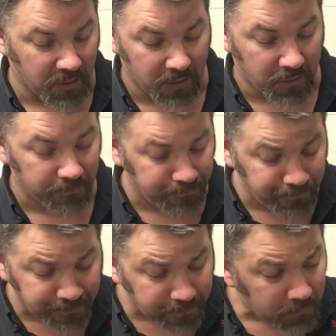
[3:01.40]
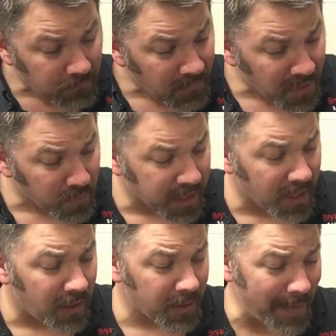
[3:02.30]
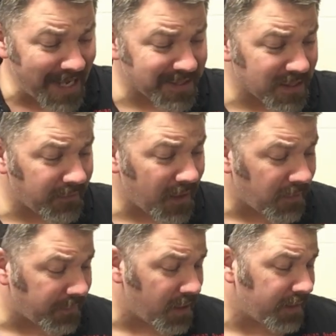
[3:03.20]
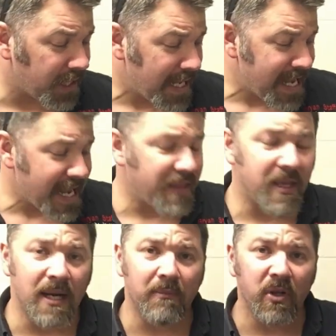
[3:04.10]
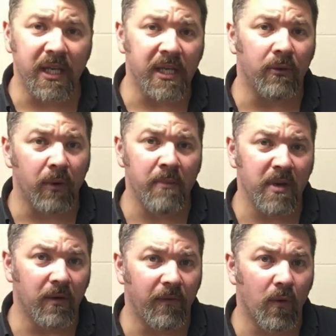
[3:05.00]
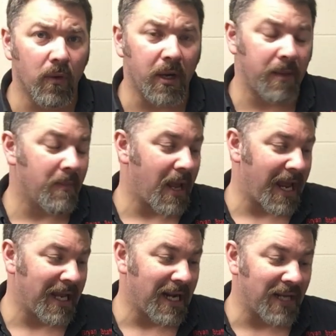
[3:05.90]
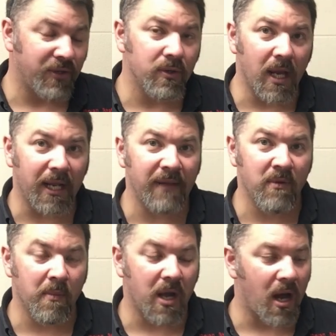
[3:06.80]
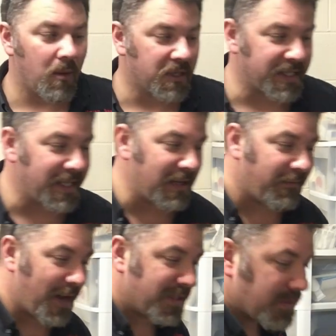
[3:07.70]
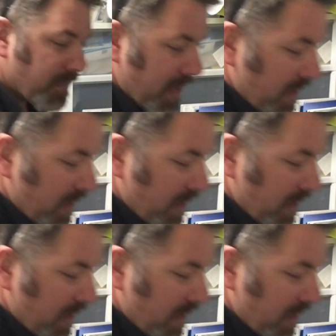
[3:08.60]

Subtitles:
make sure we get all the bad stuff off of it, and then I'm going to get it rebuilt for him. And I do got to give him a call because I did find some